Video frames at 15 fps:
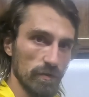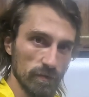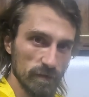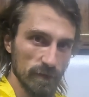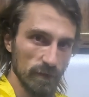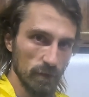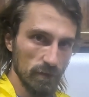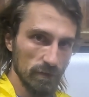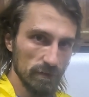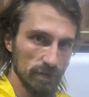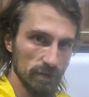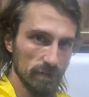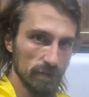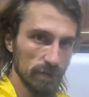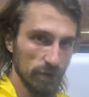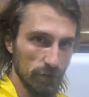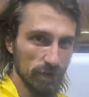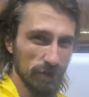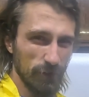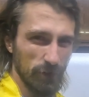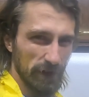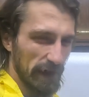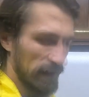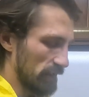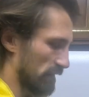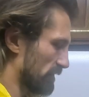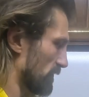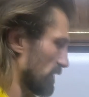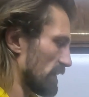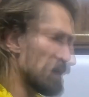useful use for a
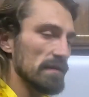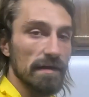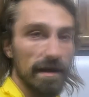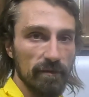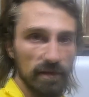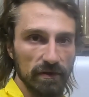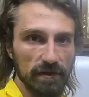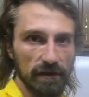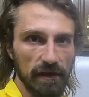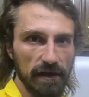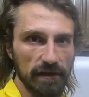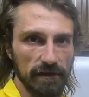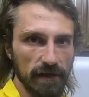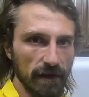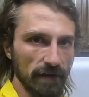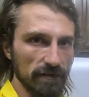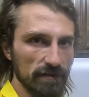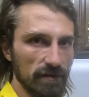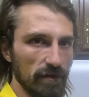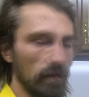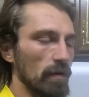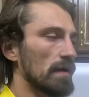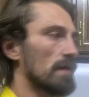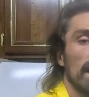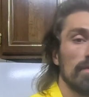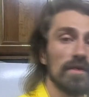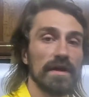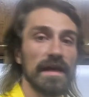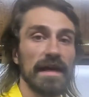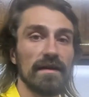cantilever is I build a lot of decks. So I'll
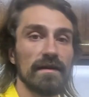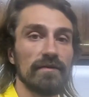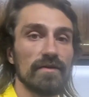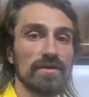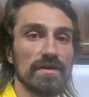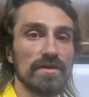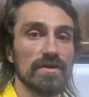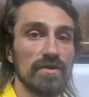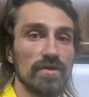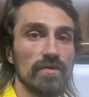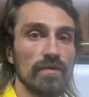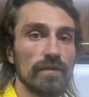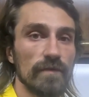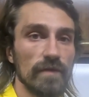put a cantilever 2